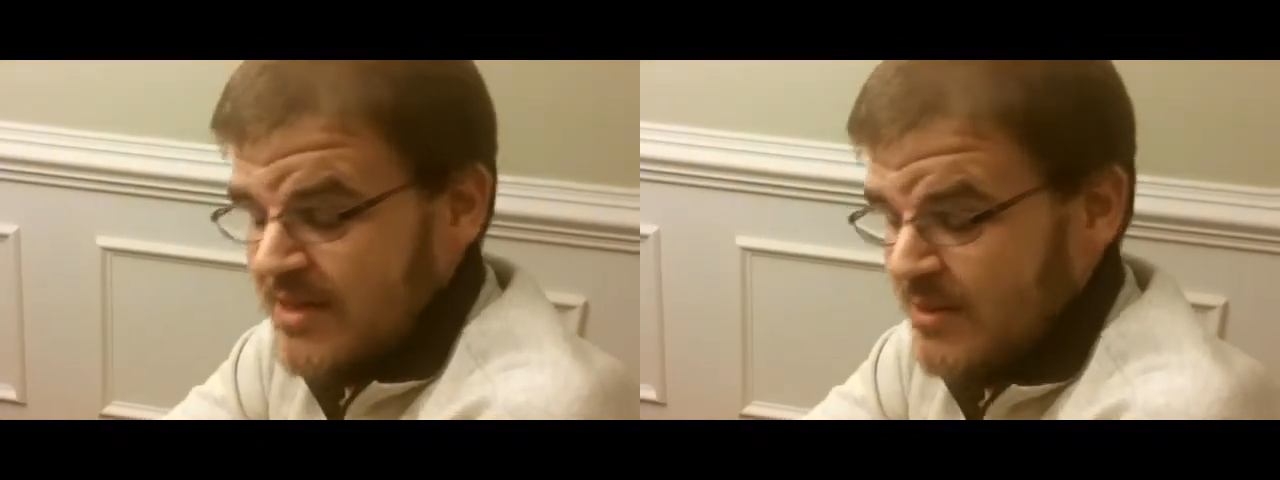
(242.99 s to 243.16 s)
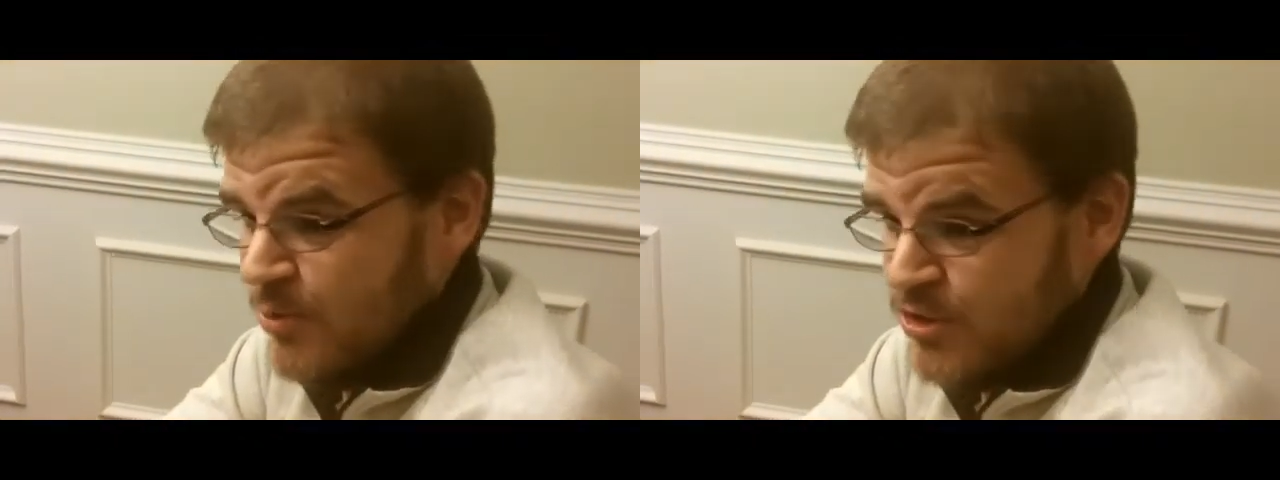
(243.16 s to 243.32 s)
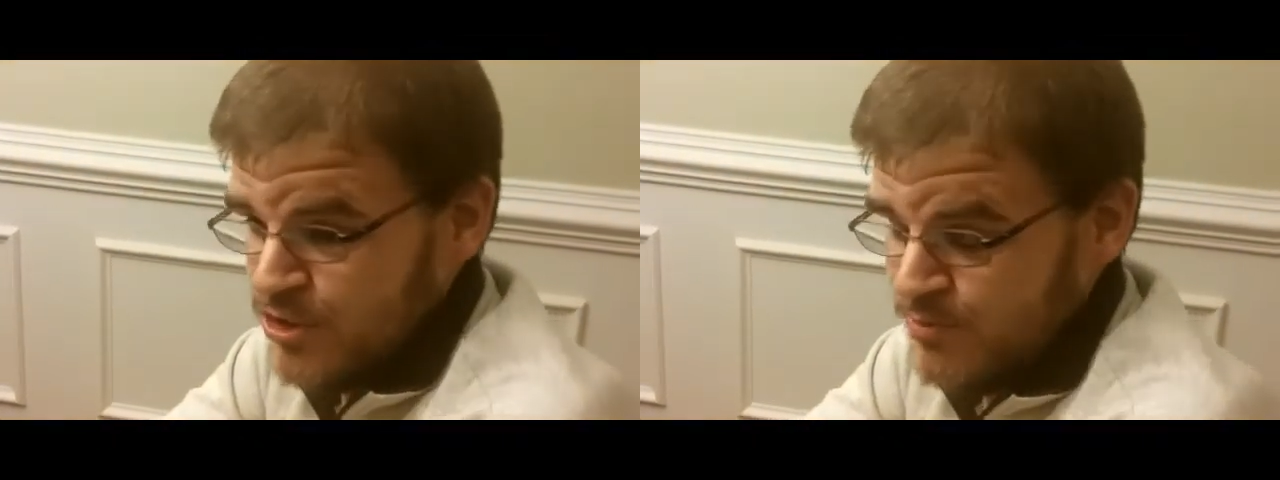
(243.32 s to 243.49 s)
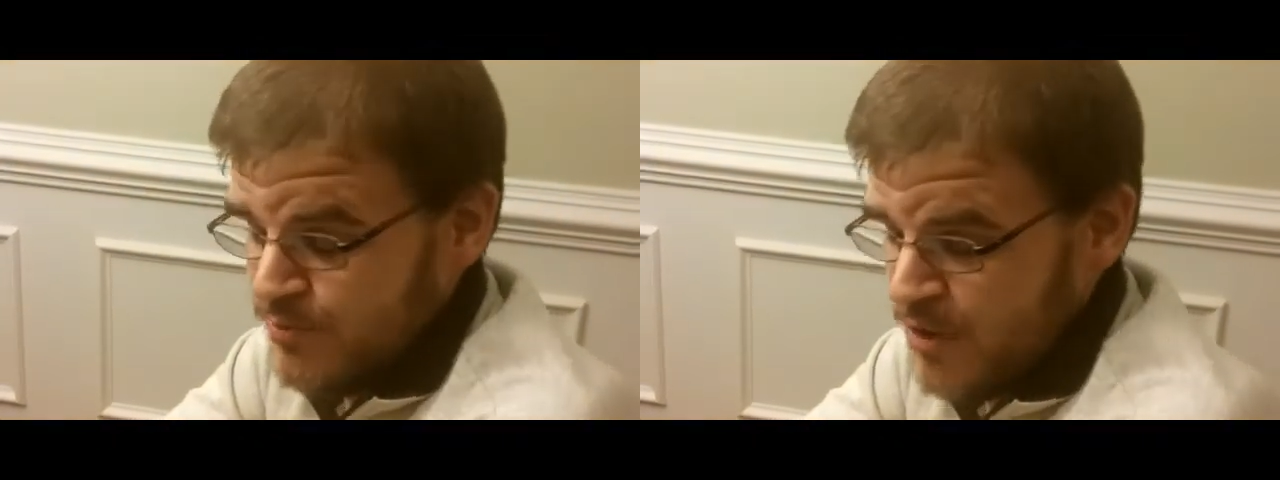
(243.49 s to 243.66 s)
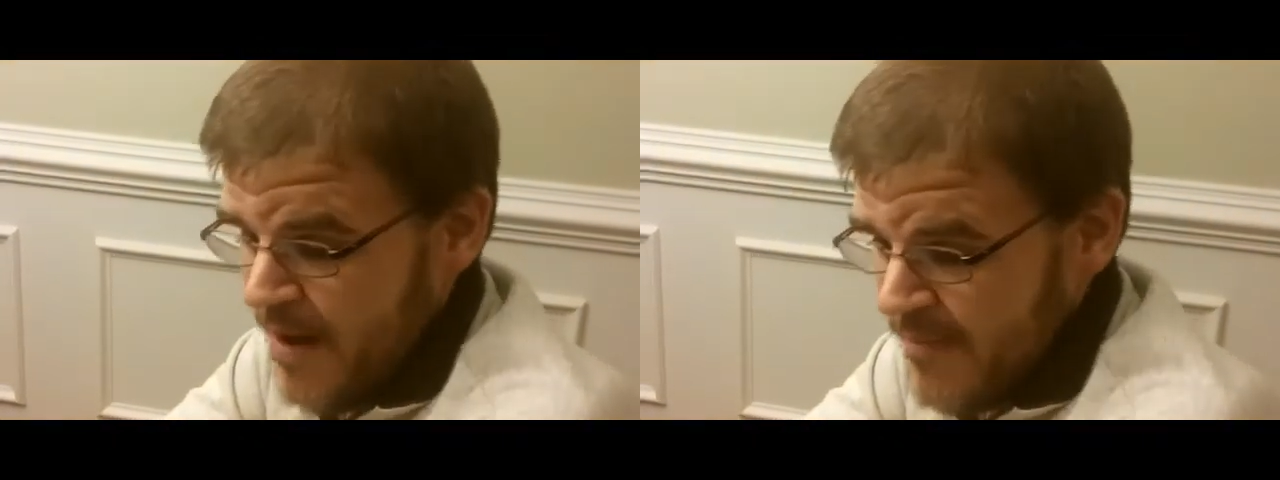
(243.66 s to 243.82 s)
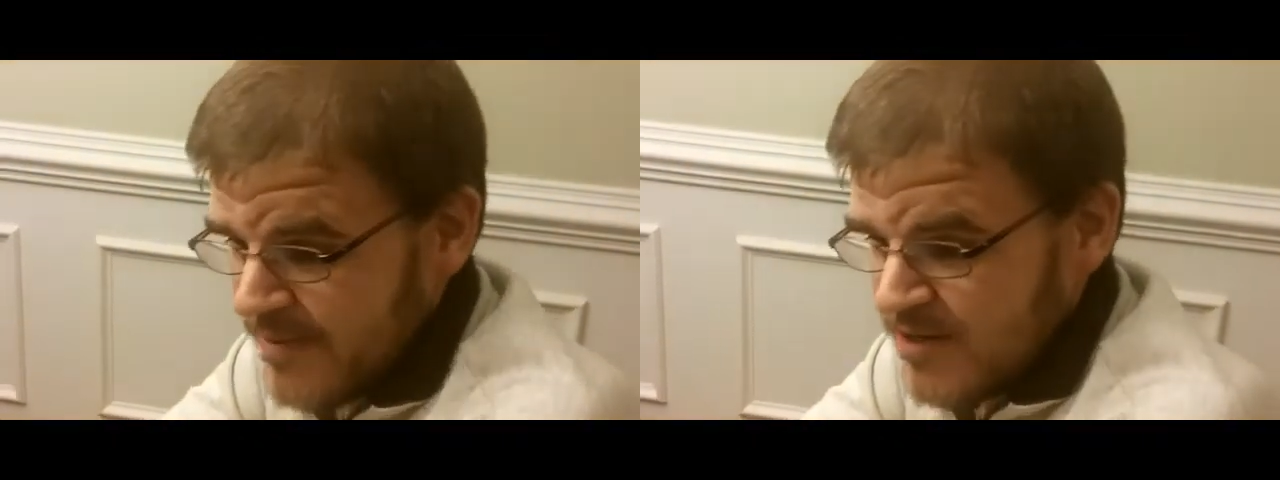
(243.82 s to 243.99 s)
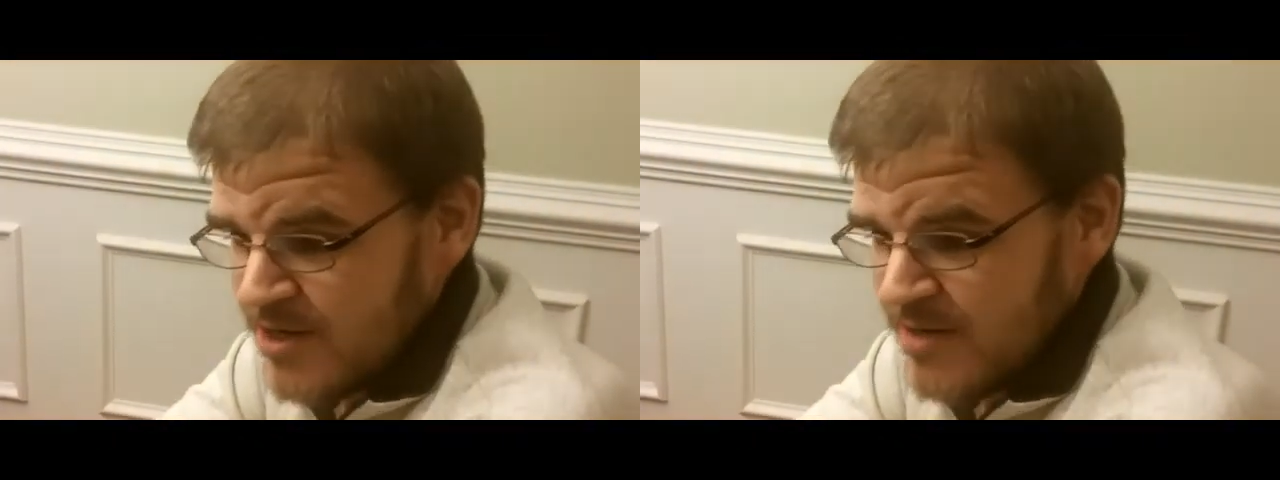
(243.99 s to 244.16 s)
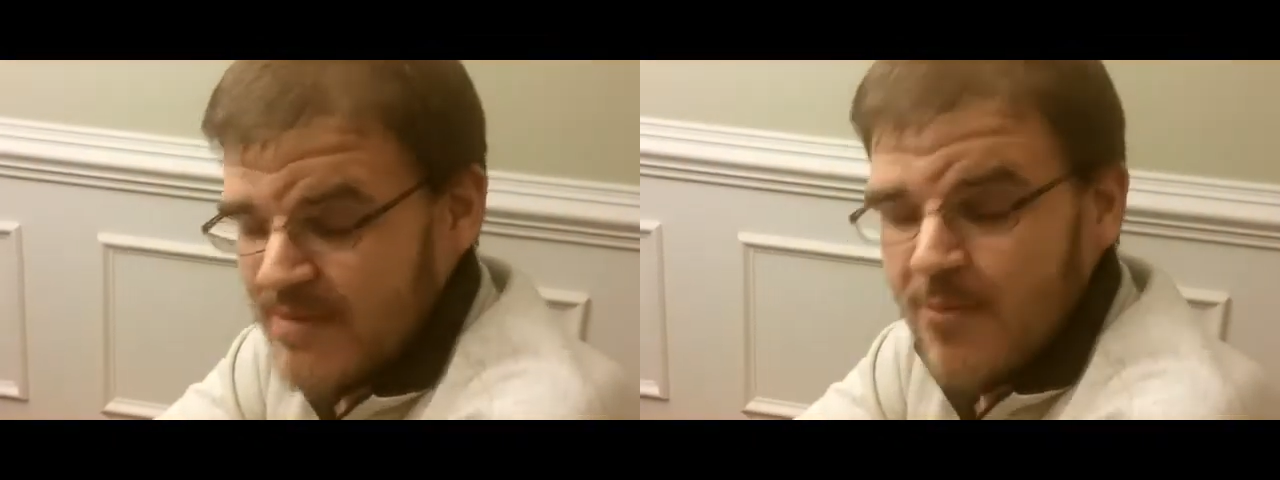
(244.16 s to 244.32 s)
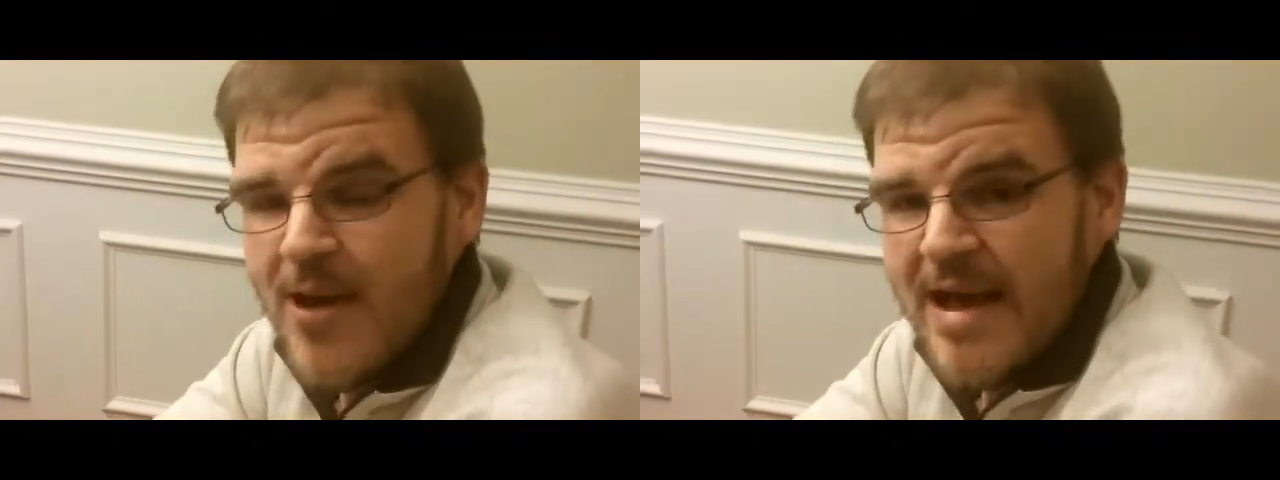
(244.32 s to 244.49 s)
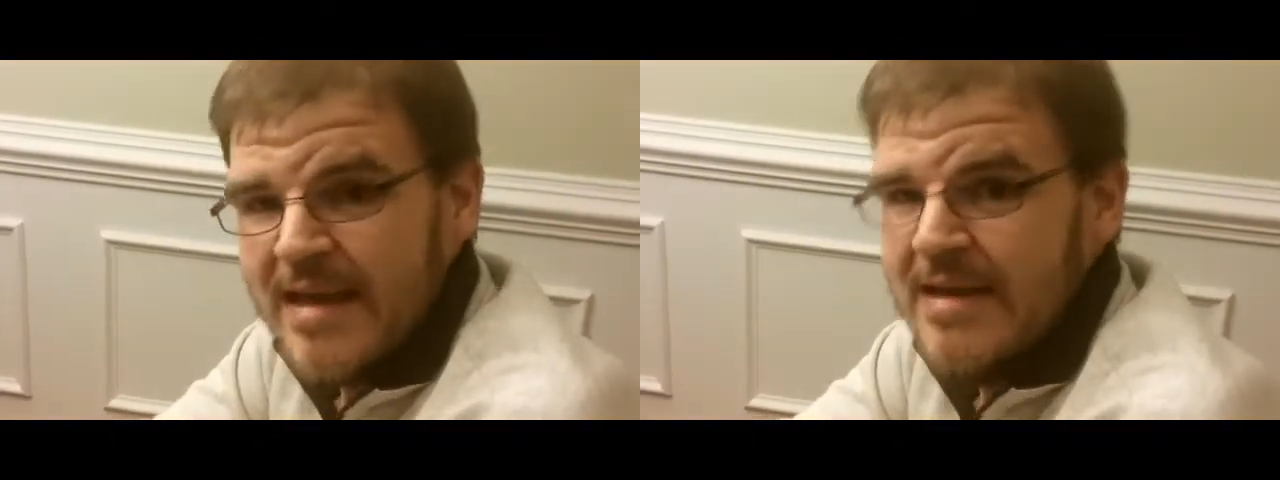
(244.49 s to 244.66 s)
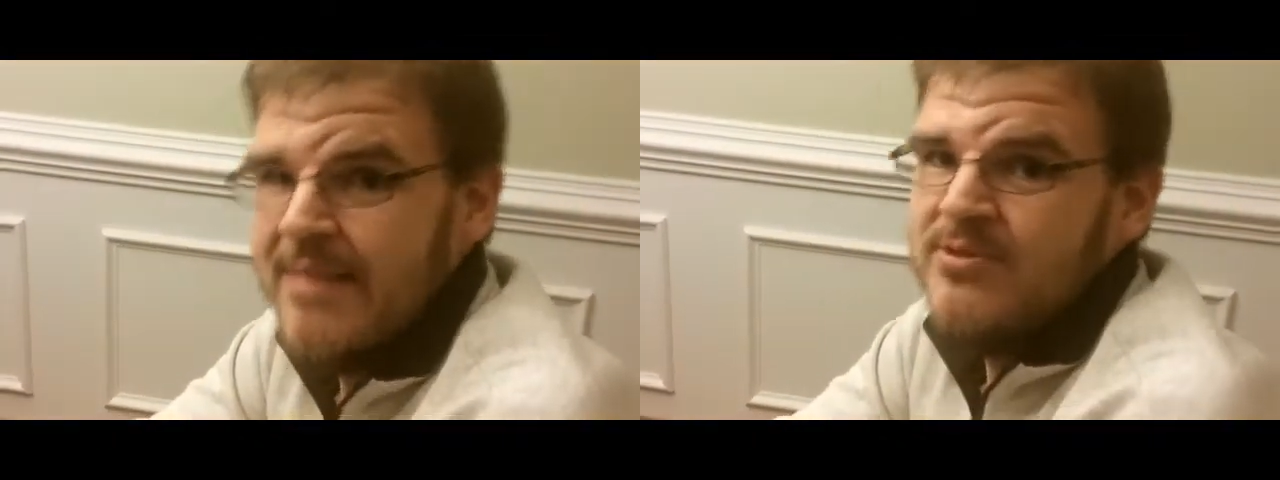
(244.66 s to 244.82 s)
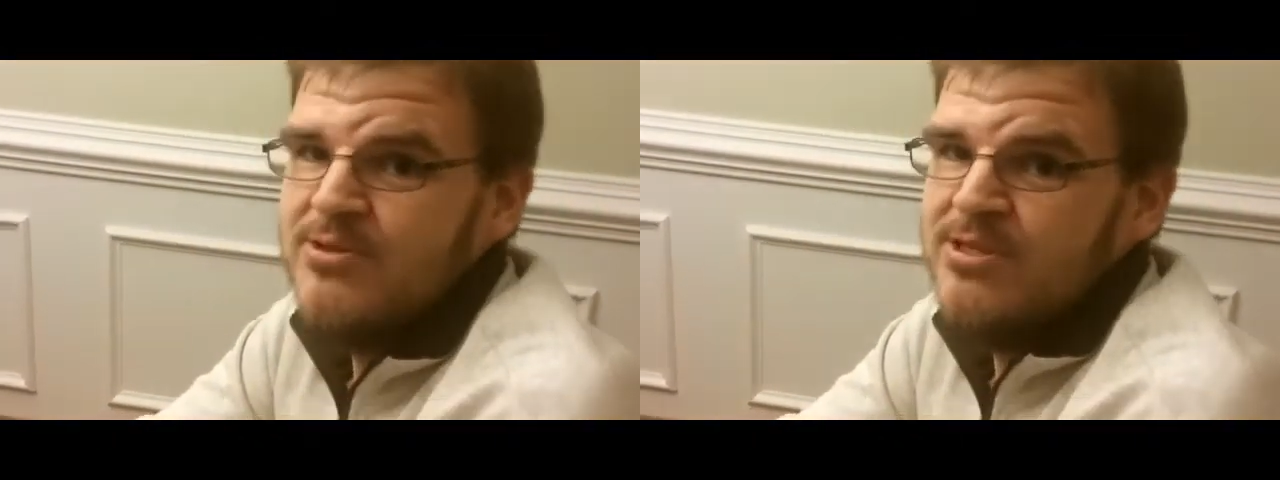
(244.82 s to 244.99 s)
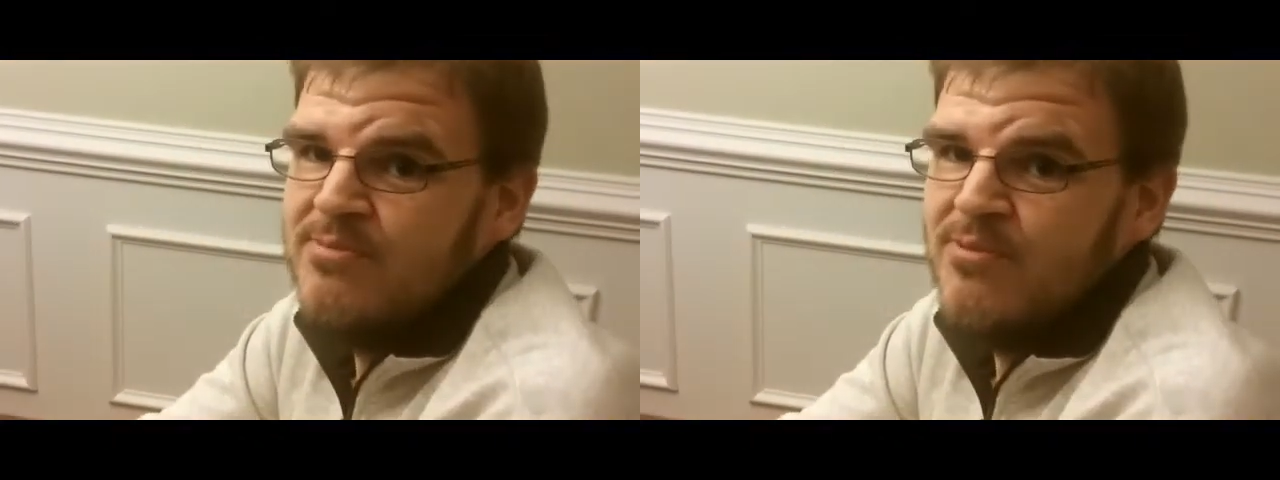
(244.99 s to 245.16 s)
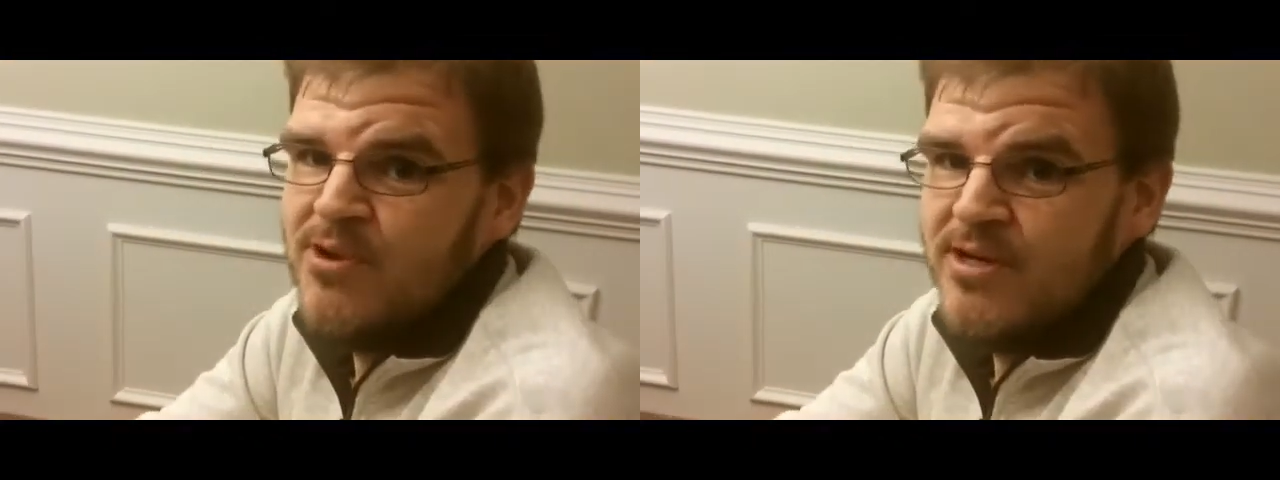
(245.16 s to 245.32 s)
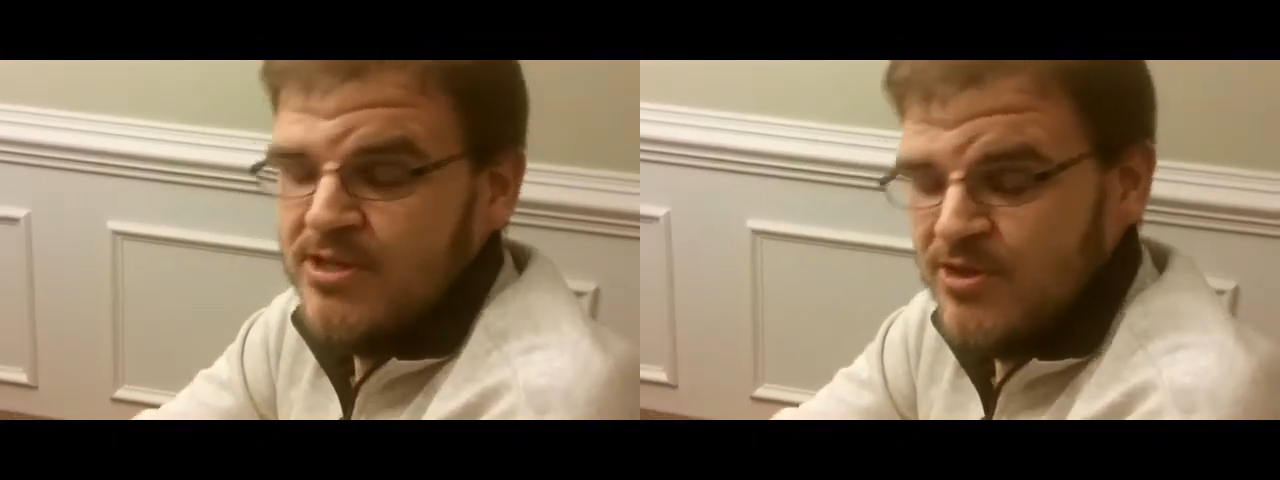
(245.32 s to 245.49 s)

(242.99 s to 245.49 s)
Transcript: and what you're probably going to be waking up to in the morning.